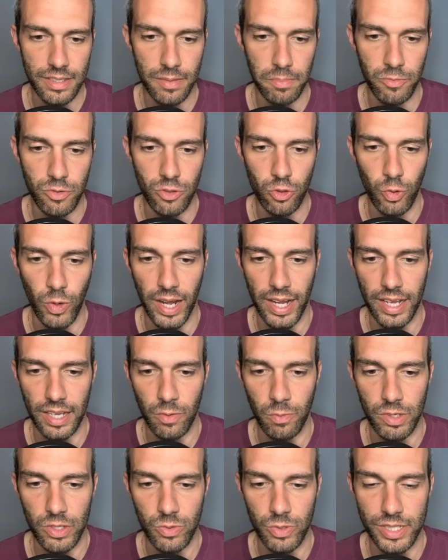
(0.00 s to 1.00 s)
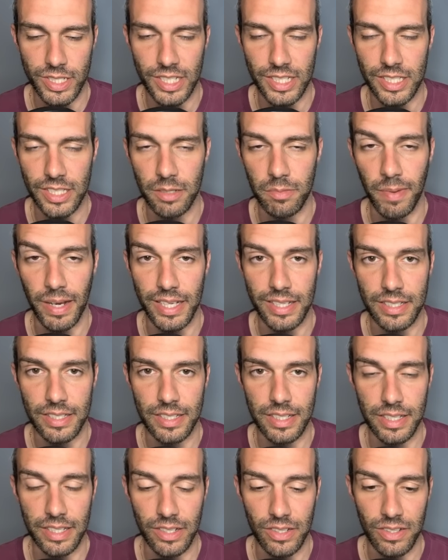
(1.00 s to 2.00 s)
Dragon was resisted by
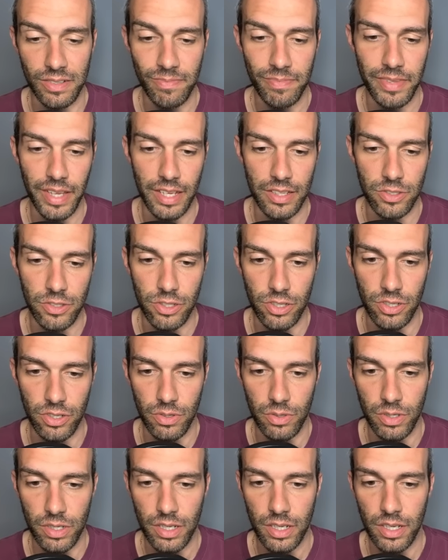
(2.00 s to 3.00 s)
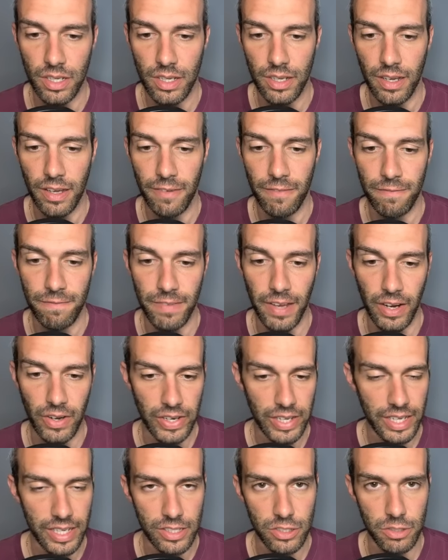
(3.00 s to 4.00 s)
Steel, and two, Fairy
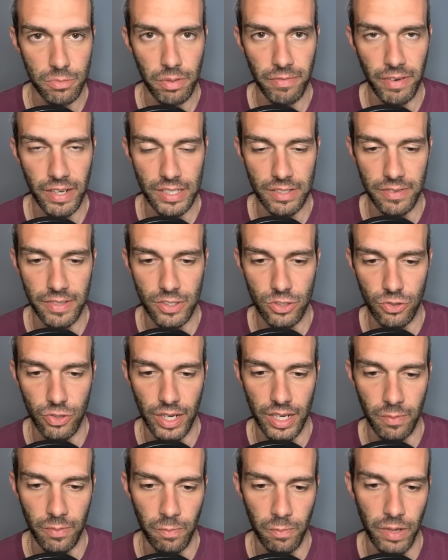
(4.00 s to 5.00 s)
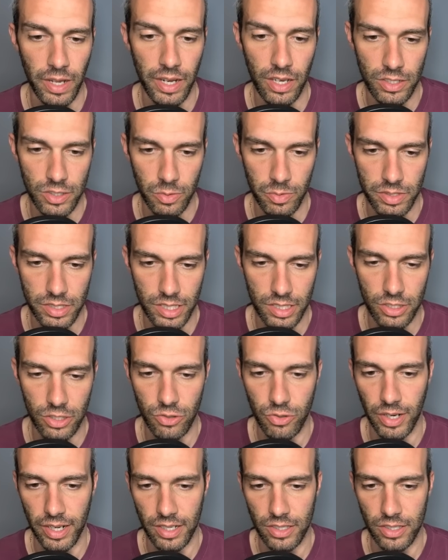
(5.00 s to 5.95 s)
hit super effective against Dragon and also resisted Dragon.